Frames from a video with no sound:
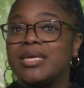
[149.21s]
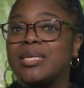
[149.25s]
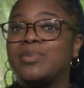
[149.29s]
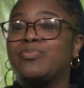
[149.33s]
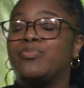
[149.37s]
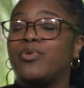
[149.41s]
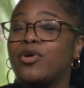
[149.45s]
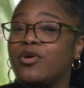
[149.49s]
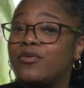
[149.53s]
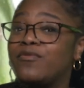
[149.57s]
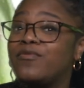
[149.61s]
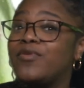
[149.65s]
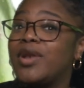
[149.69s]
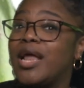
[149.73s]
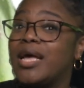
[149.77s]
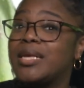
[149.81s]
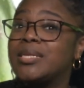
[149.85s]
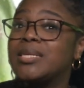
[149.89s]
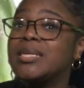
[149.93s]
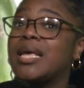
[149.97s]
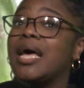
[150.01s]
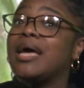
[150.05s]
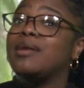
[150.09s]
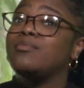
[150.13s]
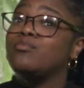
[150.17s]
is both
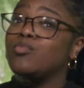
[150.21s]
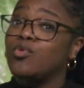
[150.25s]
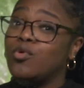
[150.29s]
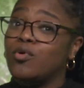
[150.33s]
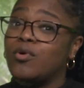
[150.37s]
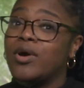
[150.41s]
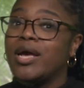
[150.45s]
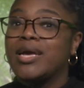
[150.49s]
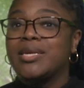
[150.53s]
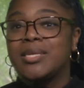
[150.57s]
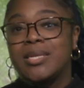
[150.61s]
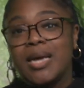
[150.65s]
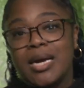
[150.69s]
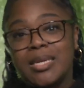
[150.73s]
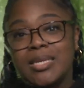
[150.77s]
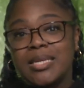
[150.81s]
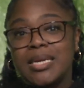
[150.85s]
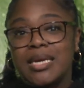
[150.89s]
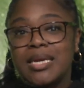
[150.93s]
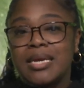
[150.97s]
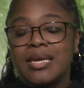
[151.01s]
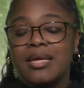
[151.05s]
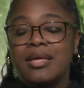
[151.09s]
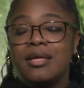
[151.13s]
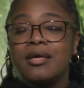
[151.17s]
less and more
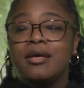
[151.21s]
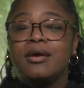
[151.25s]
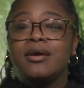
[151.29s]
exciting.